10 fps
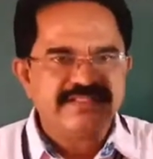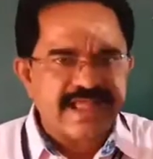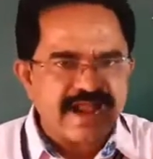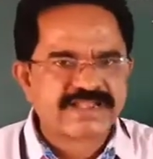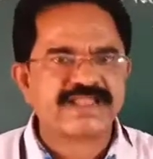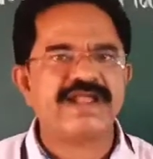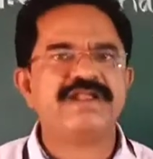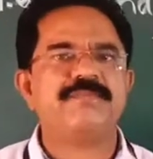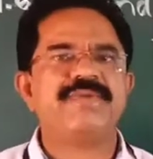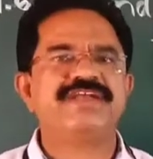that
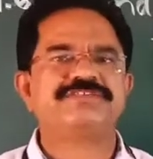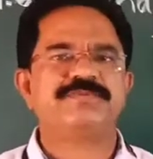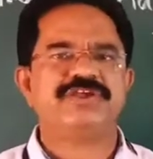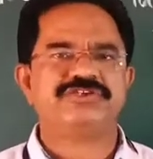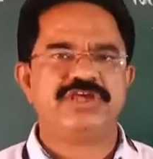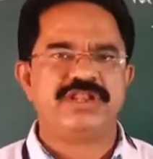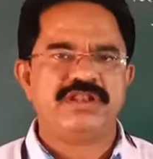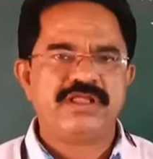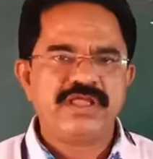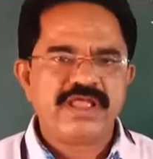kind of
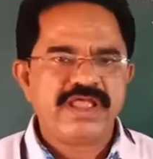expression